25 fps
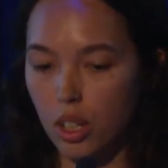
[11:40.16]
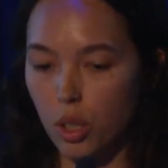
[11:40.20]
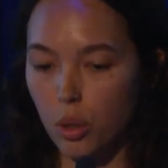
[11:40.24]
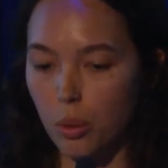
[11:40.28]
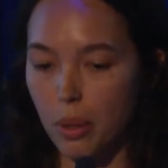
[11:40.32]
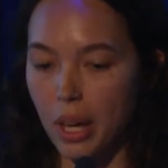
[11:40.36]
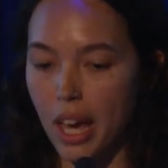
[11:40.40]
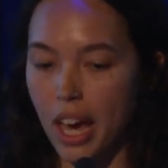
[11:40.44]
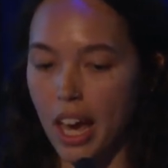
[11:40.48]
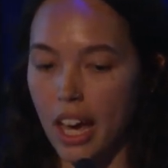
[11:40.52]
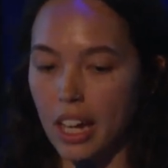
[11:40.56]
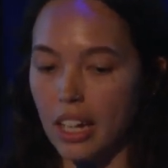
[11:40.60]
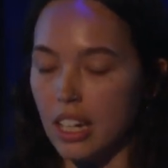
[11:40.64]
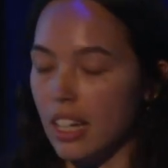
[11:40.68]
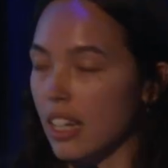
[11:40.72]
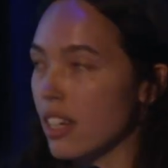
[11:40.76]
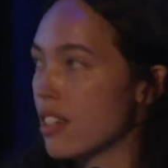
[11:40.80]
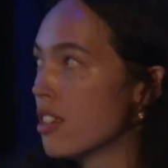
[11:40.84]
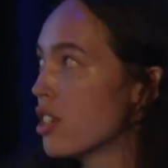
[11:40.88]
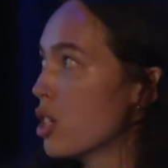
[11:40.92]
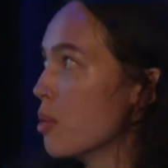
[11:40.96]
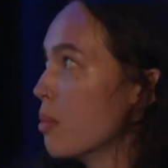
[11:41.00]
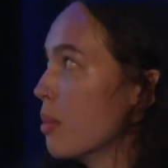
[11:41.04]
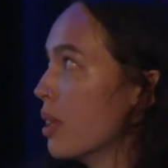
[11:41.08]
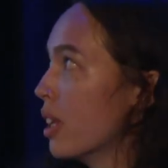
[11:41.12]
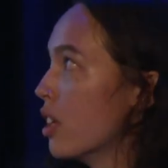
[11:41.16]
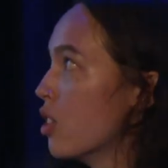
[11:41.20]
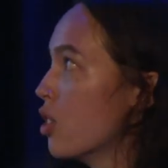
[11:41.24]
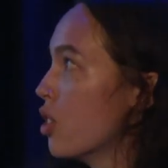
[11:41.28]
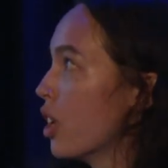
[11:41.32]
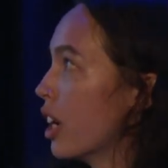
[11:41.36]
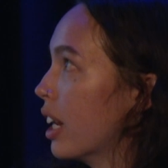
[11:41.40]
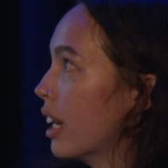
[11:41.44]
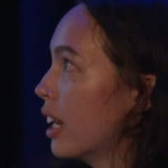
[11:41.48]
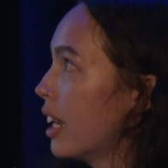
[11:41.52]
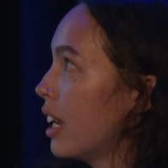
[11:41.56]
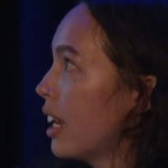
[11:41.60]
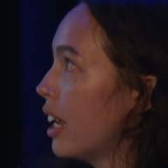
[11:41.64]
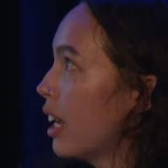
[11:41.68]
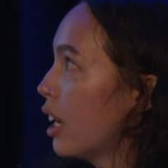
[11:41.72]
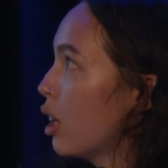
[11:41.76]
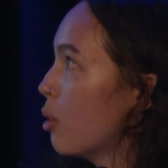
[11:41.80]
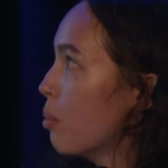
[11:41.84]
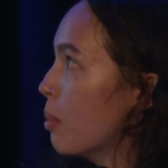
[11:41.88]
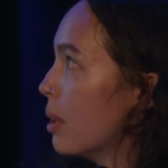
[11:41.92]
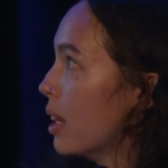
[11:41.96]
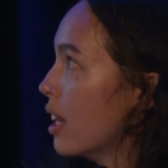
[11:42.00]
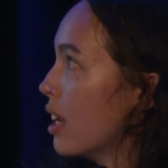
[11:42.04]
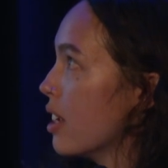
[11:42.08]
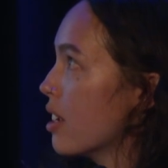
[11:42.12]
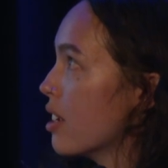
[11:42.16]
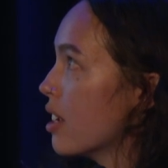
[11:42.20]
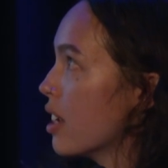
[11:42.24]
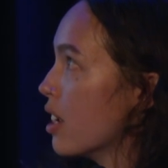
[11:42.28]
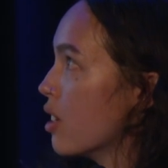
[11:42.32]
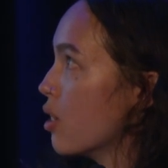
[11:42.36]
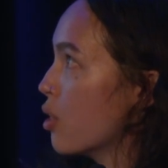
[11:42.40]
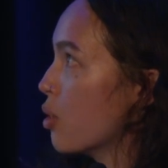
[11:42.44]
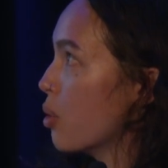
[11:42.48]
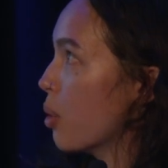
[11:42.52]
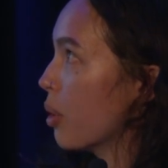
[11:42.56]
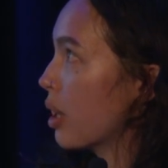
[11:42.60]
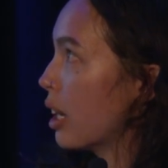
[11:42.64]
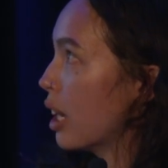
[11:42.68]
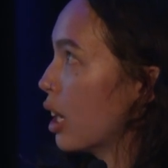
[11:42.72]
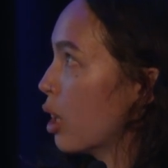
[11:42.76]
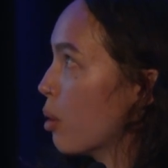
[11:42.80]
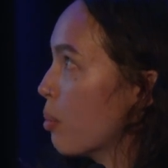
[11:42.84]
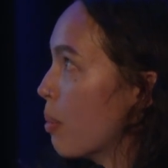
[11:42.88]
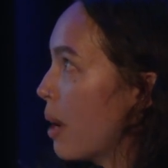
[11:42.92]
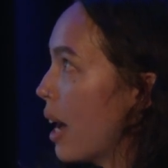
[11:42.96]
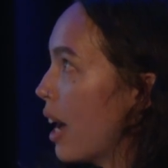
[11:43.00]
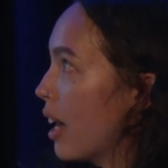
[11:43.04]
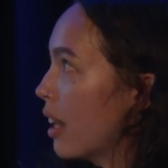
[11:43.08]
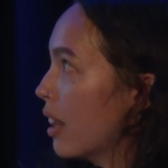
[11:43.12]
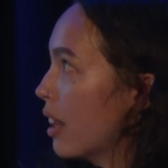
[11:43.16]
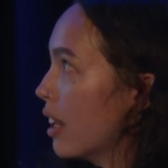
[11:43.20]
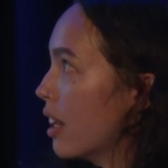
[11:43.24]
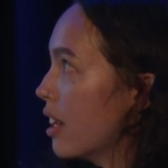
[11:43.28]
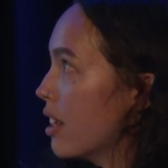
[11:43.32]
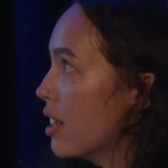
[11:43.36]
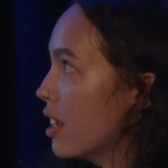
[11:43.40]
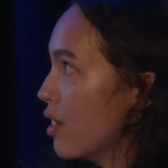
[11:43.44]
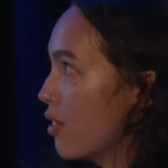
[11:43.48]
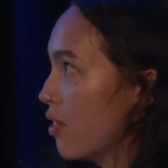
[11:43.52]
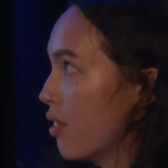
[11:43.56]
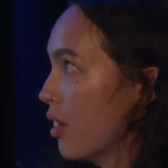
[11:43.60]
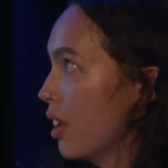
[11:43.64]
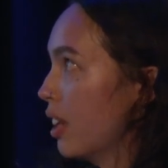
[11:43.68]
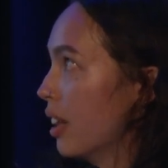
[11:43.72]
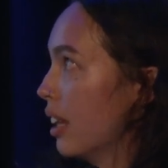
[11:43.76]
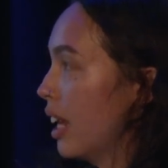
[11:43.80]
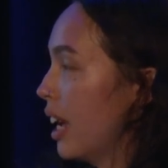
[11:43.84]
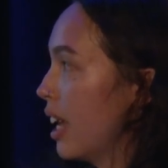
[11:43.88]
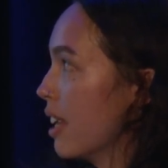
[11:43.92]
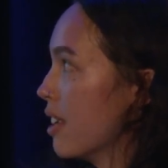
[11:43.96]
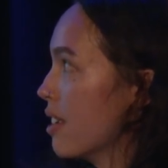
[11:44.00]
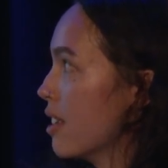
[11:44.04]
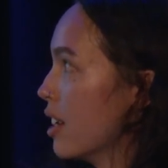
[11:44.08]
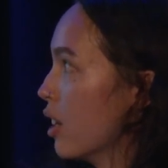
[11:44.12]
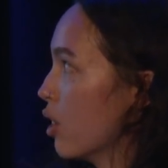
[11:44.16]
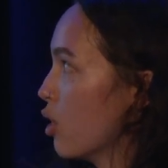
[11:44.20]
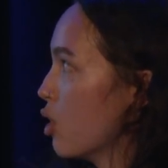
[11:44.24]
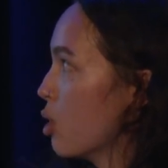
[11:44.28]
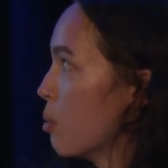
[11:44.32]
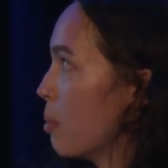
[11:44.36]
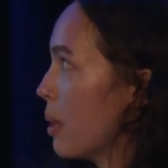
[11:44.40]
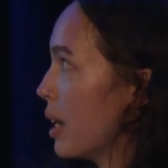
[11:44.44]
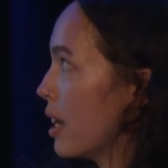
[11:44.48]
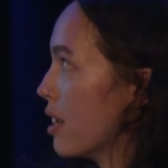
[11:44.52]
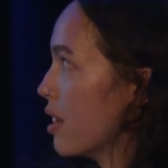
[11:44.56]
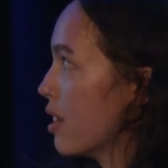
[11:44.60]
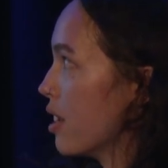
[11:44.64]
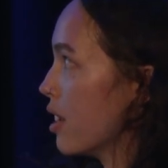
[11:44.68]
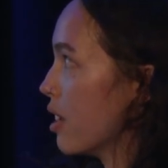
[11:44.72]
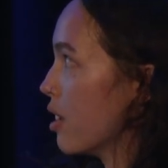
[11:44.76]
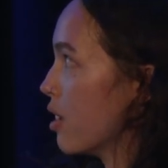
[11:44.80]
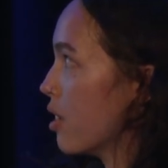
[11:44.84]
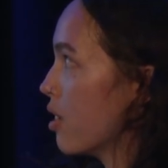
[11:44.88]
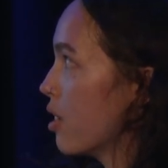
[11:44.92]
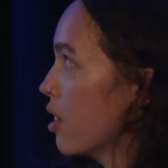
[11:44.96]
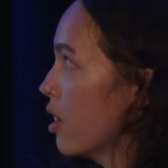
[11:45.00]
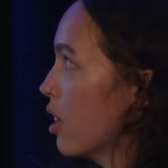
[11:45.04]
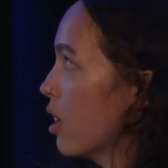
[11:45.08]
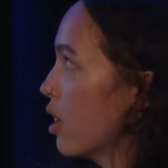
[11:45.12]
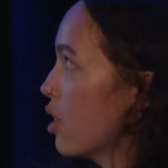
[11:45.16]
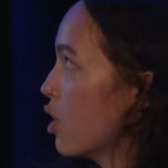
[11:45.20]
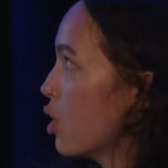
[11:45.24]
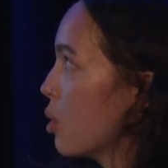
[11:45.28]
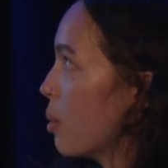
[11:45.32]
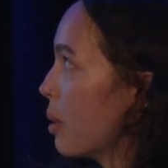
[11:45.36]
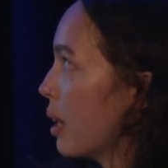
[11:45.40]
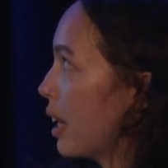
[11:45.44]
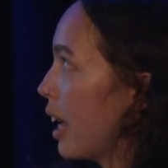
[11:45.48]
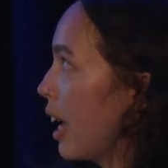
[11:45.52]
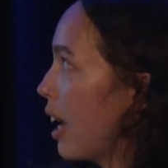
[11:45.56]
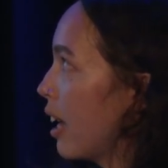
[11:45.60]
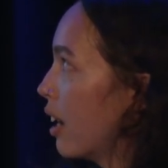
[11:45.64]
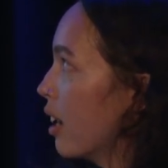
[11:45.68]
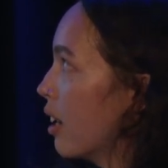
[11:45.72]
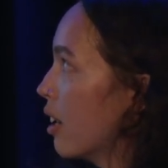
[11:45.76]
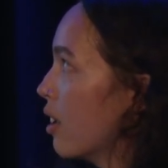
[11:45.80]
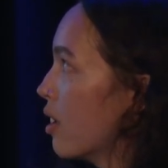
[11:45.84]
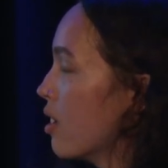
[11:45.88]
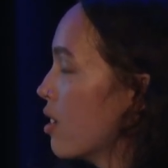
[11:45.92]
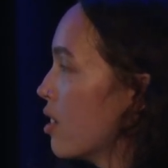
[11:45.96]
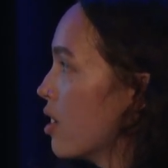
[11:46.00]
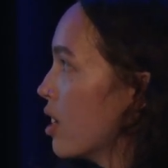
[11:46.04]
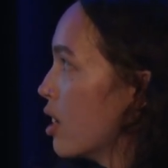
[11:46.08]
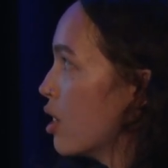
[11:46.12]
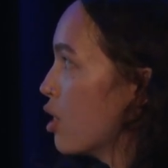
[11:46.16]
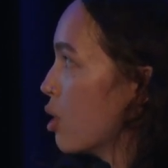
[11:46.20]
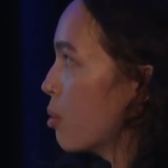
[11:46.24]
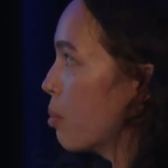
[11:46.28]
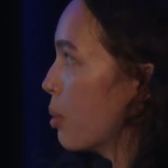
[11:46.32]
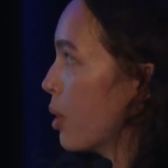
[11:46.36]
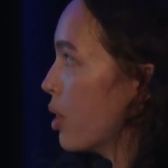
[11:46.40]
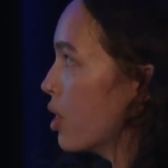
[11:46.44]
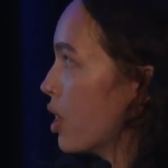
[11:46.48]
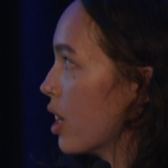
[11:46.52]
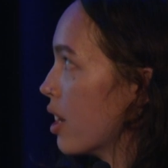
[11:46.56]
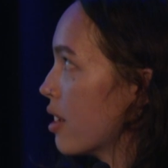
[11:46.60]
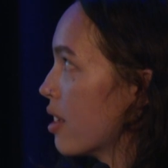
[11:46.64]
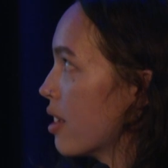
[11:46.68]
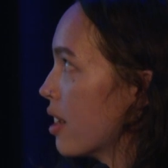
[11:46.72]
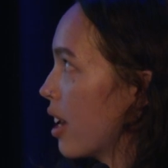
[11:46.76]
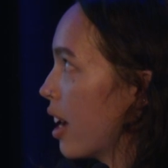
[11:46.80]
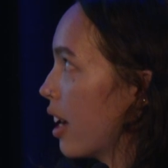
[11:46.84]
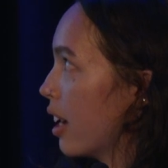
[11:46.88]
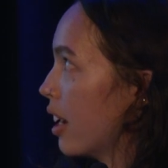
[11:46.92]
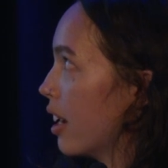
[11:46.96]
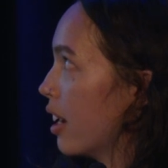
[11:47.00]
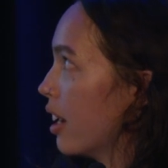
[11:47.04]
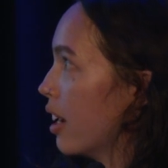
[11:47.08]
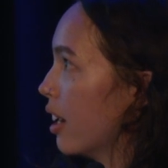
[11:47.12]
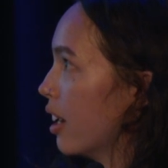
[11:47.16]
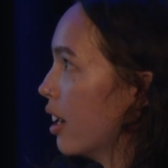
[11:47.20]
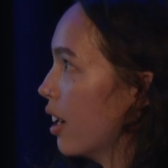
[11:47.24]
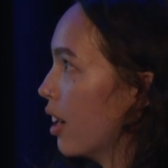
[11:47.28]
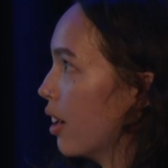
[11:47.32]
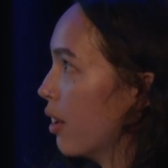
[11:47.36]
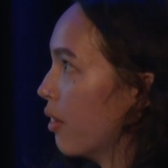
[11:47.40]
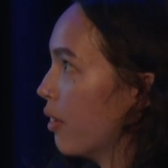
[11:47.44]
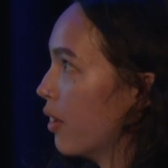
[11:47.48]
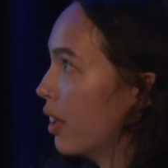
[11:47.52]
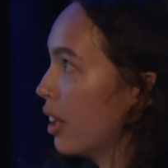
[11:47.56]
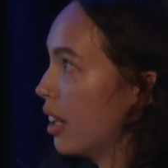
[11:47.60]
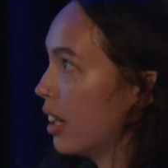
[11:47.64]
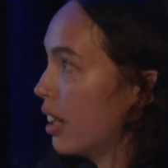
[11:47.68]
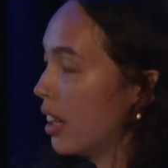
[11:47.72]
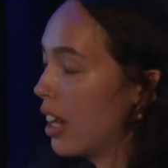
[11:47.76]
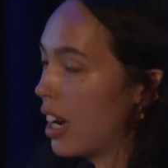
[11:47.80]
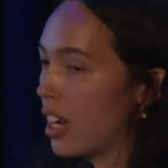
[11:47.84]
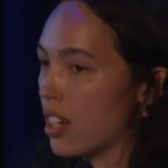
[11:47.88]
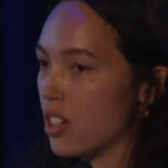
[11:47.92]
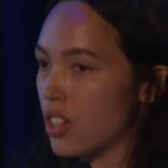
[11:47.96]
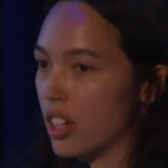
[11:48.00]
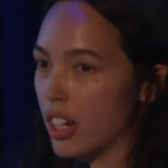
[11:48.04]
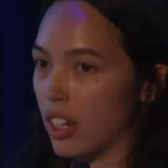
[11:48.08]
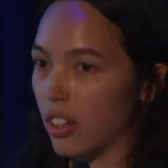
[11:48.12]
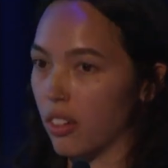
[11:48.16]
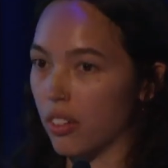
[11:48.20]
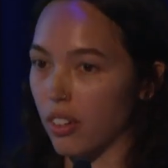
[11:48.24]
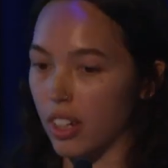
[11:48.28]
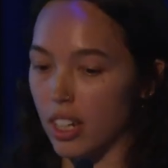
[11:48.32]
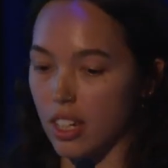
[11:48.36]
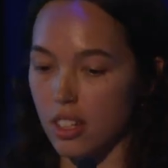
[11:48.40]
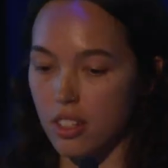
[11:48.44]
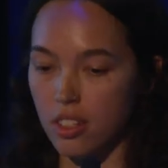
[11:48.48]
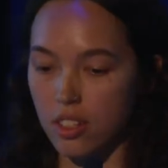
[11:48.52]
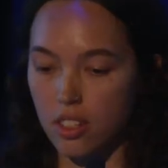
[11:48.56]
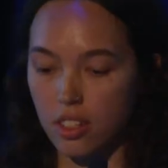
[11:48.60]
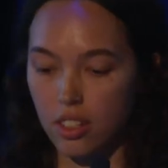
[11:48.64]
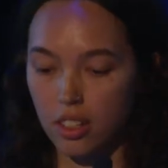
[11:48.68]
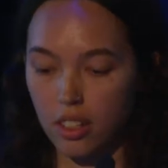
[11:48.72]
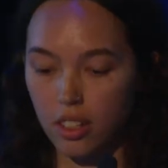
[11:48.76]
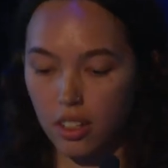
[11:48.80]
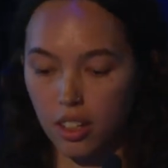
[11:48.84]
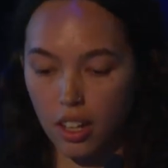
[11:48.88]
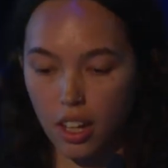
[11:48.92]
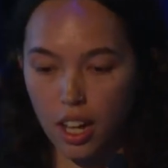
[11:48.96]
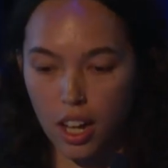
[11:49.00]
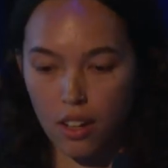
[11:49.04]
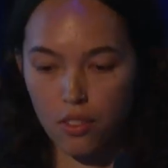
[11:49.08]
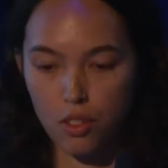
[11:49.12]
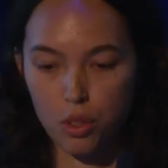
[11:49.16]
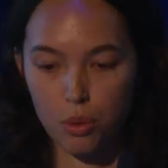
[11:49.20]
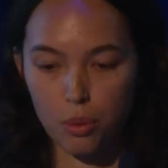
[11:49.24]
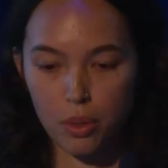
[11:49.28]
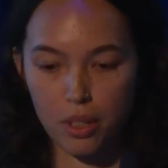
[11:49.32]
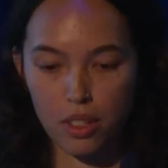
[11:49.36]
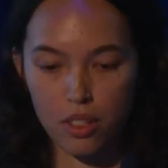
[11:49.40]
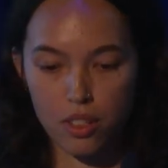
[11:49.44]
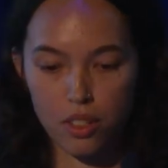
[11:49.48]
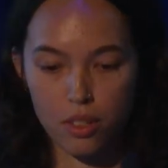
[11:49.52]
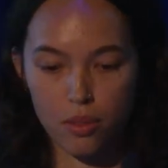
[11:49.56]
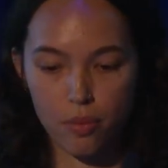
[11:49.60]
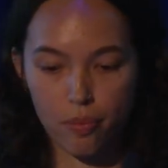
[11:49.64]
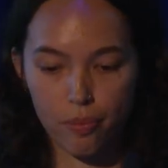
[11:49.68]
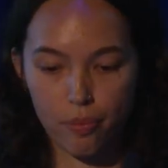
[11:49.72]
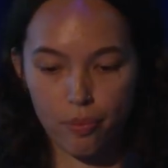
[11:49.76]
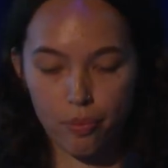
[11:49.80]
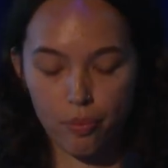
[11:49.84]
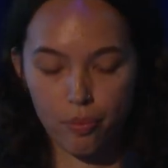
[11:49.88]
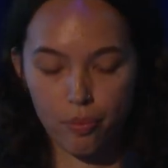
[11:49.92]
We had a similar trend here, but this is talking about the different land snail species. So again, since the project started, a really large increase afterwards.